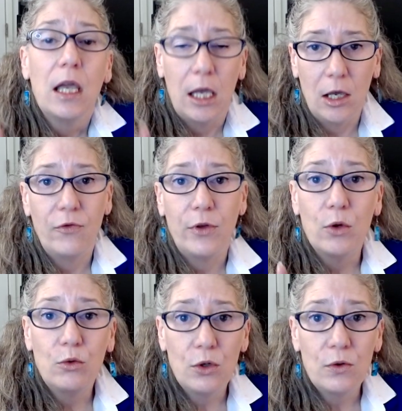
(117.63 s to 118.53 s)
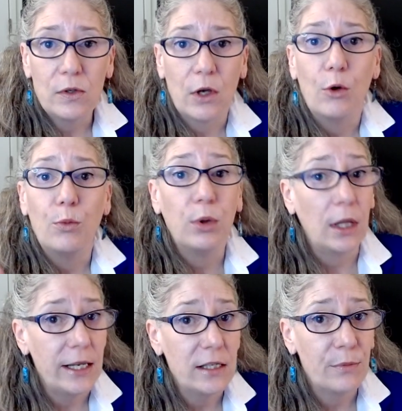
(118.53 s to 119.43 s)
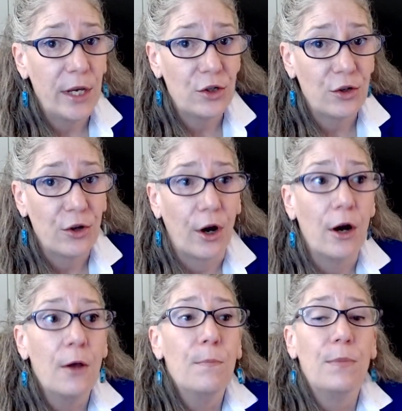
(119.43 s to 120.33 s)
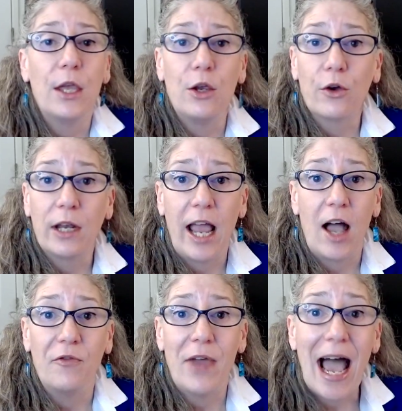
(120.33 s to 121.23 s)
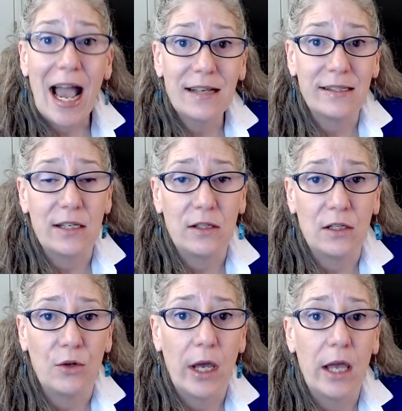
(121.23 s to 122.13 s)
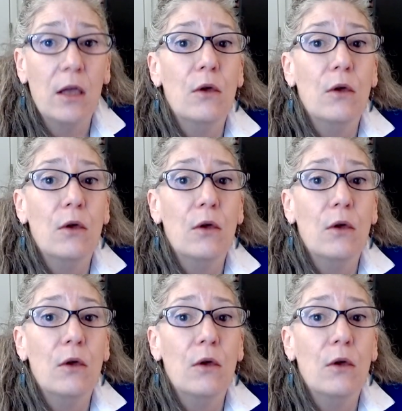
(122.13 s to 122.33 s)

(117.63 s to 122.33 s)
If you do so, please make sure that you're going to have access to it